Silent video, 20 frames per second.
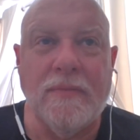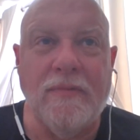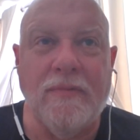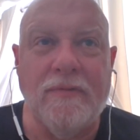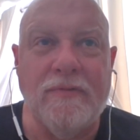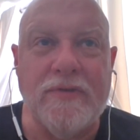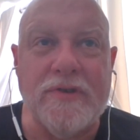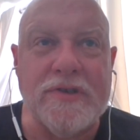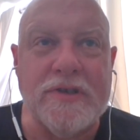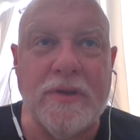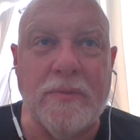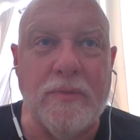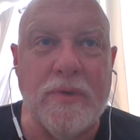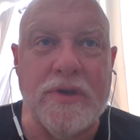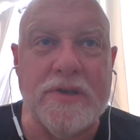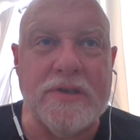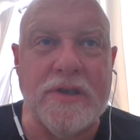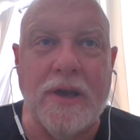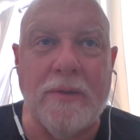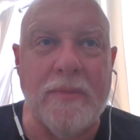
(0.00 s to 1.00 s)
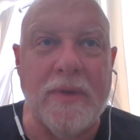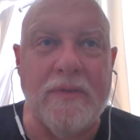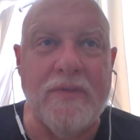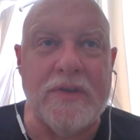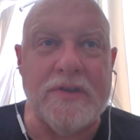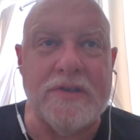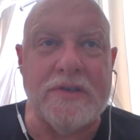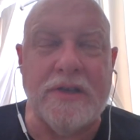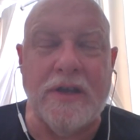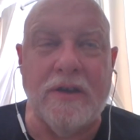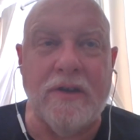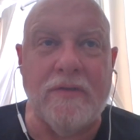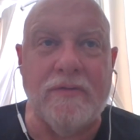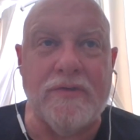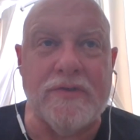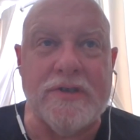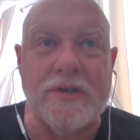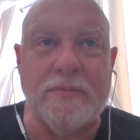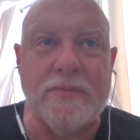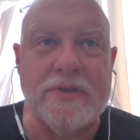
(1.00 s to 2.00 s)
for some reason, I'm not vegetarian.
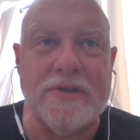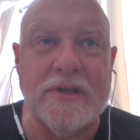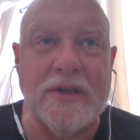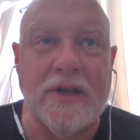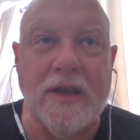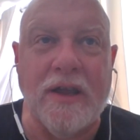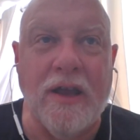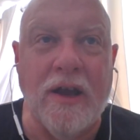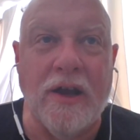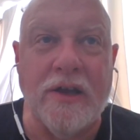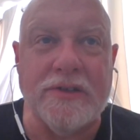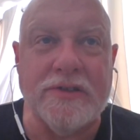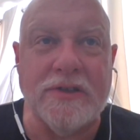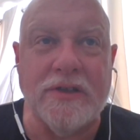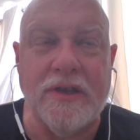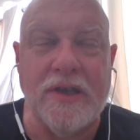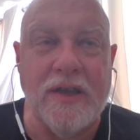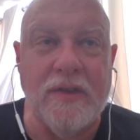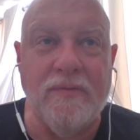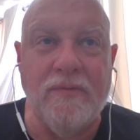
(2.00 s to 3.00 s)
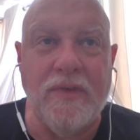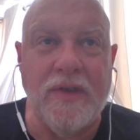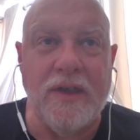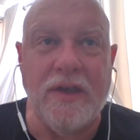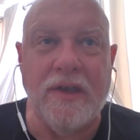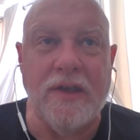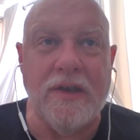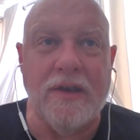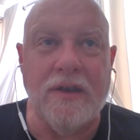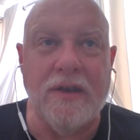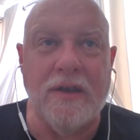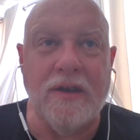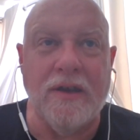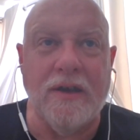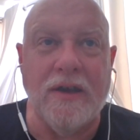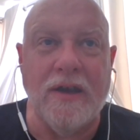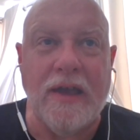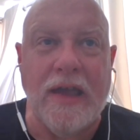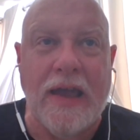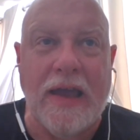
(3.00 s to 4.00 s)
For some reason, I constantly get vegan
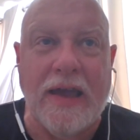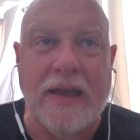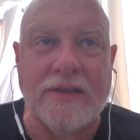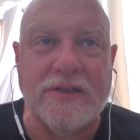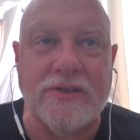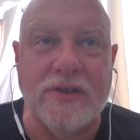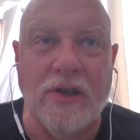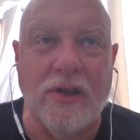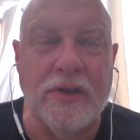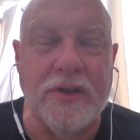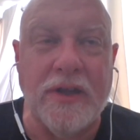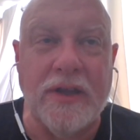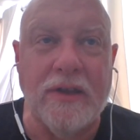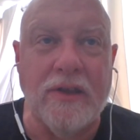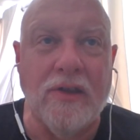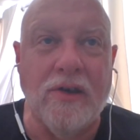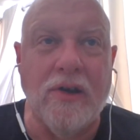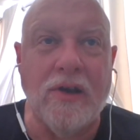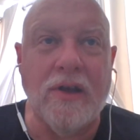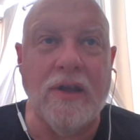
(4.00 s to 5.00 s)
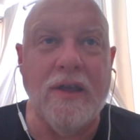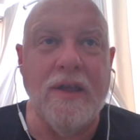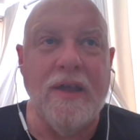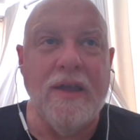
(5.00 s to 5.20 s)
uh, ads all day long,